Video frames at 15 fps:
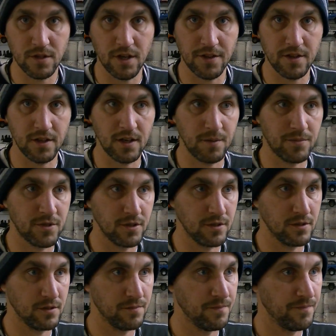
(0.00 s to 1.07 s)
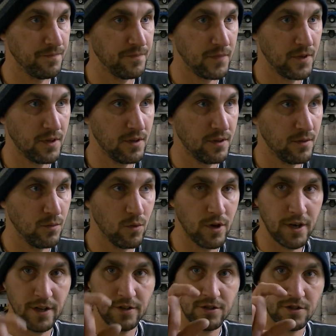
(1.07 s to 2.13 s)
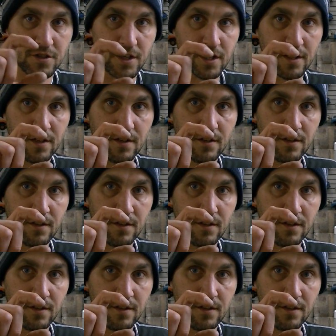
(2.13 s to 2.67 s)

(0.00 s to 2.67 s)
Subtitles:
I think, up to 1 inch thick.